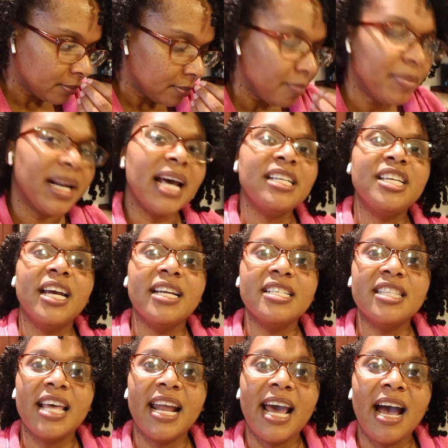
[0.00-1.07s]
But I
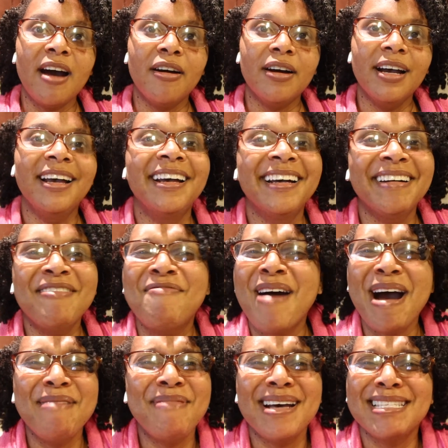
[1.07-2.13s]
changed that out. Why
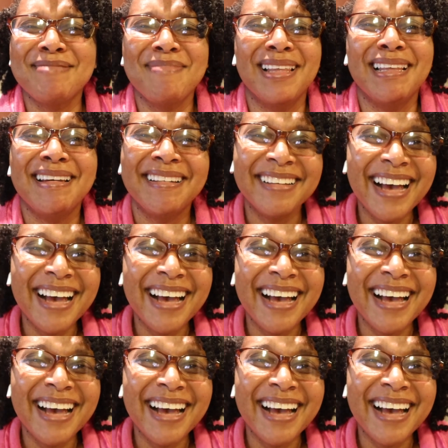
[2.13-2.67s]
am I smelling?